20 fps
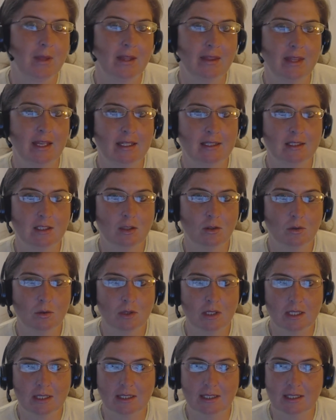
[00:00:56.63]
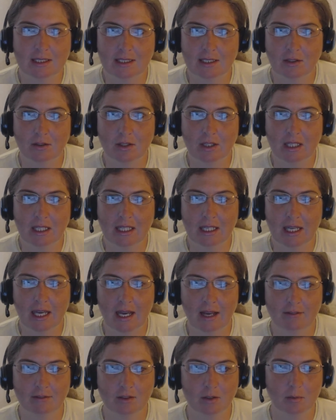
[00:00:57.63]
that don't necessarily
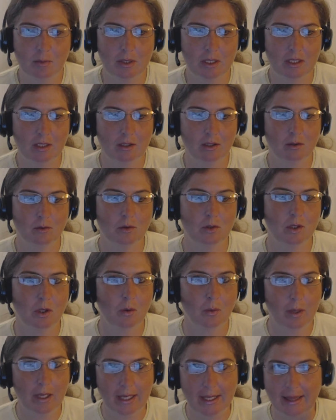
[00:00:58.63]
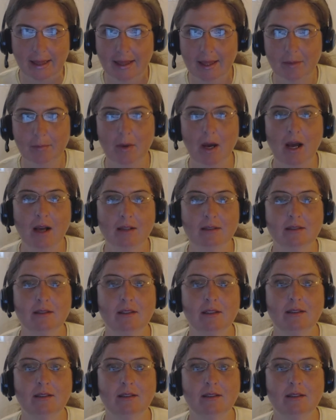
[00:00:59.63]
have to be, you know, so in the box.